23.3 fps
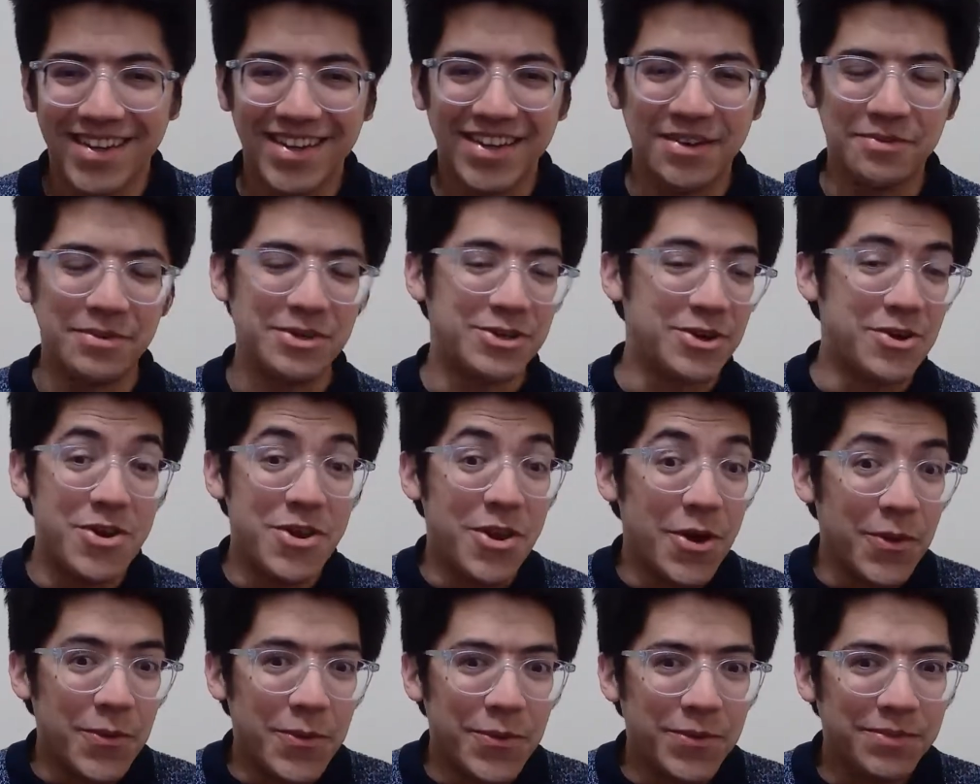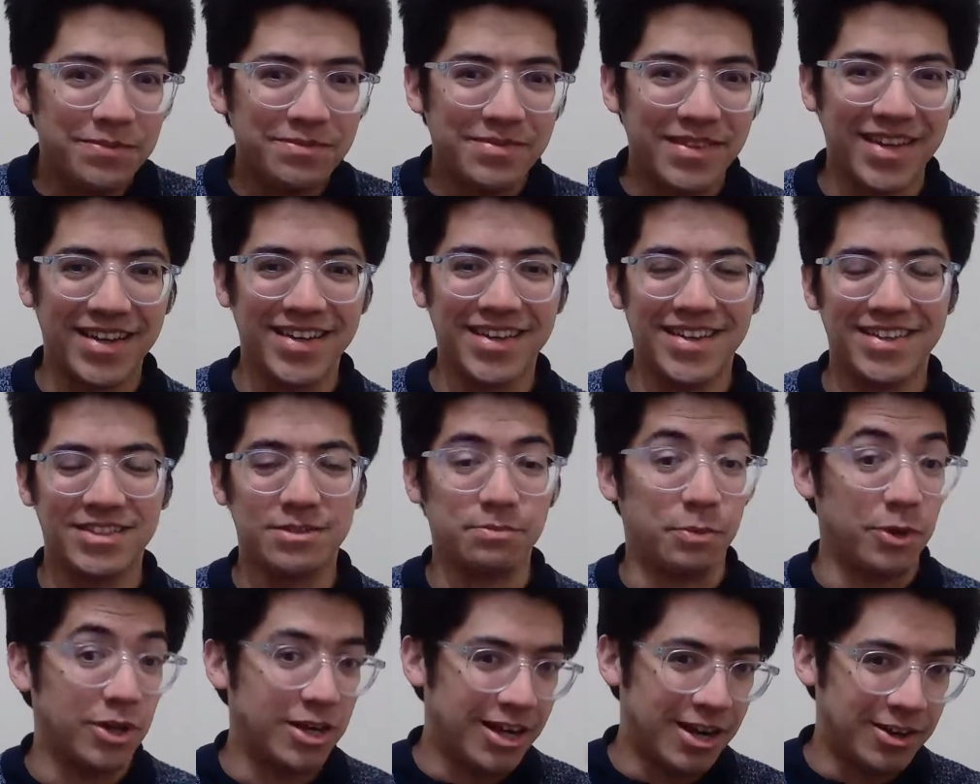We don't know,
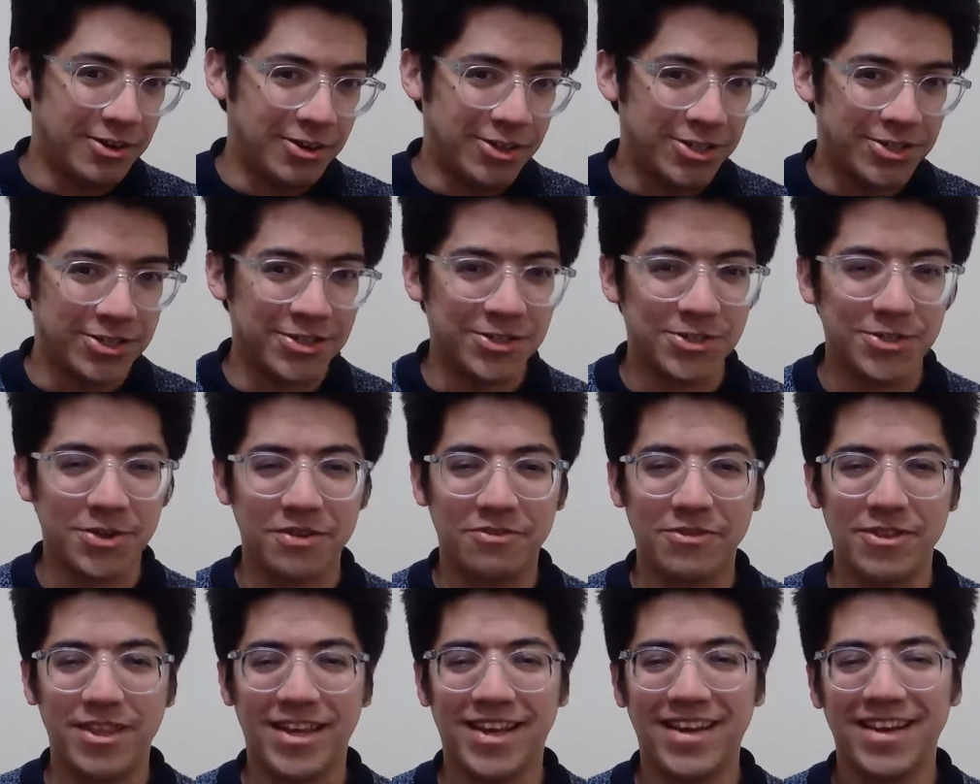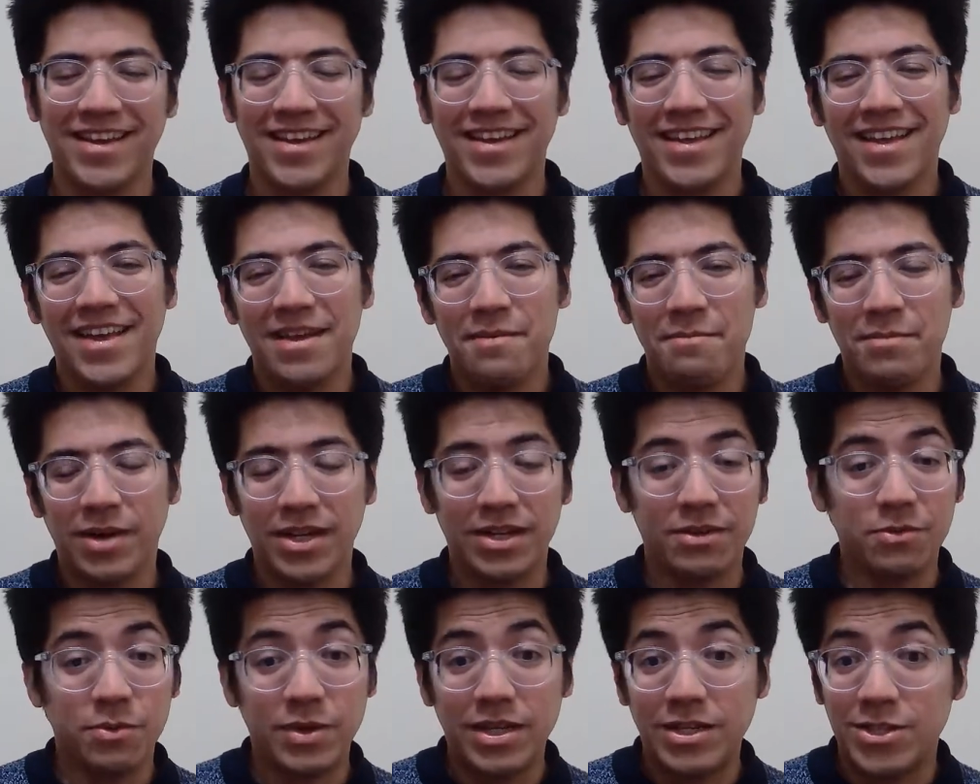spoiler alert, sorry for that, but
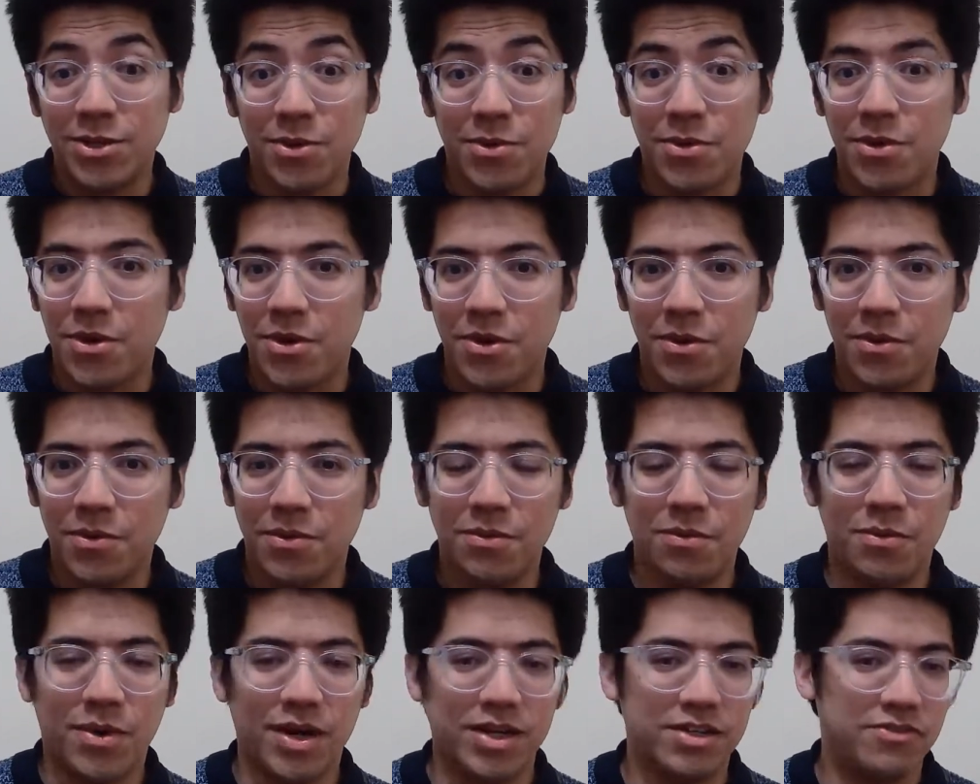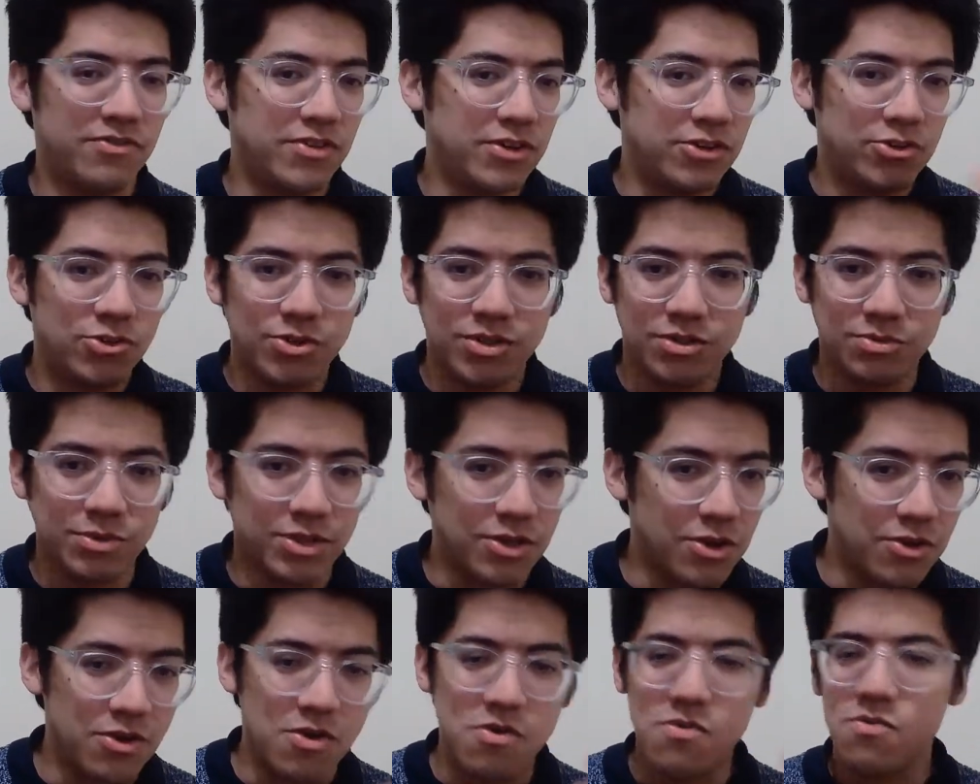we don't know what virtue is, we
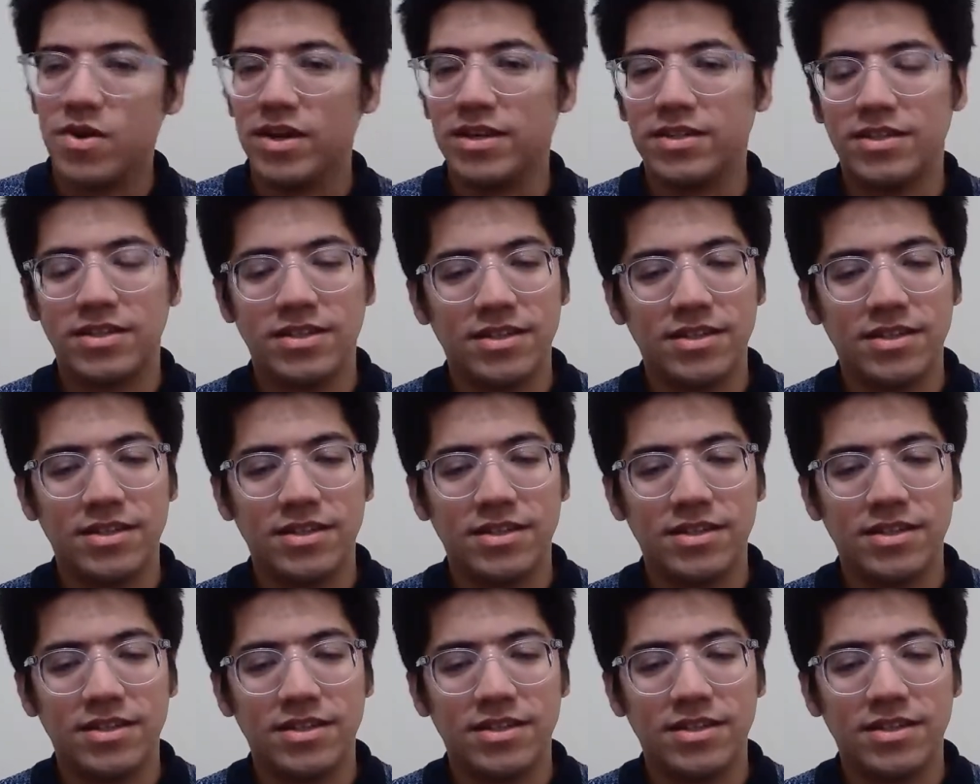don't know what